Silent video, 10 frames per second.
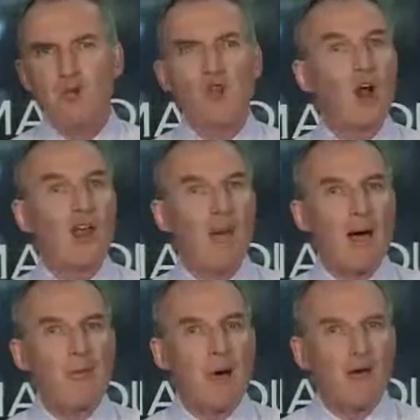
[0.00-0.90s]

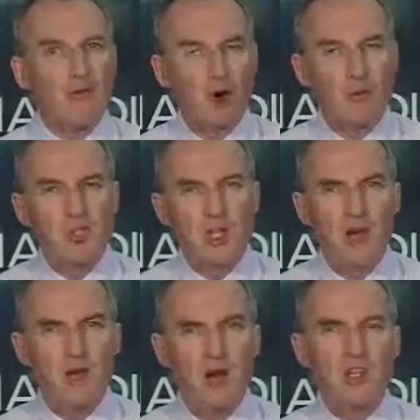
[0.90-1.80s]
Petroleum up about
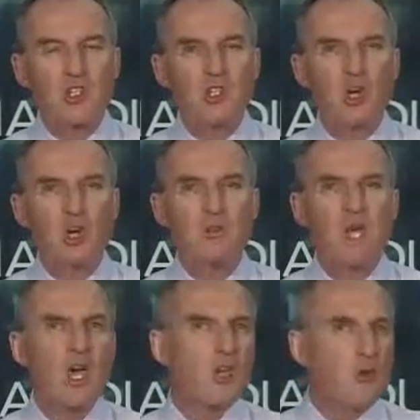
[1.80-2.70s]
4% in production terms.